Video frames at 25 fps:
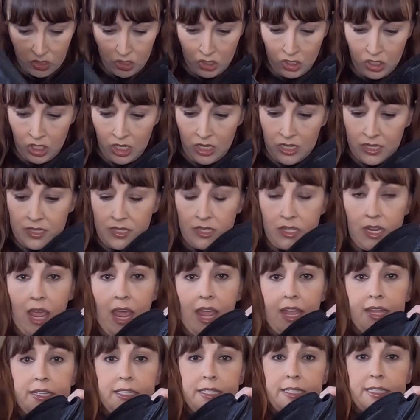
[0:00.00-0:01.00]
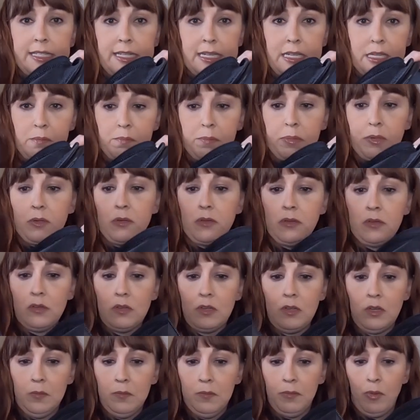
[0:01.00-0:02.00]
just a deep
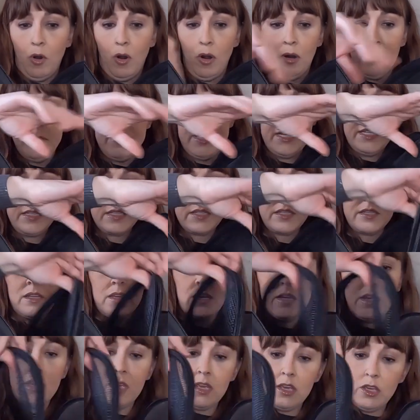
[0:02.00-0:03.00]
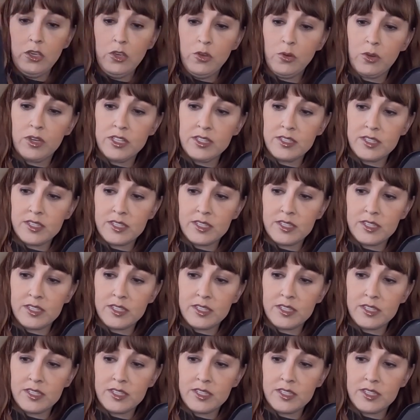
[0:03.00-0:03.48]
compartment. You can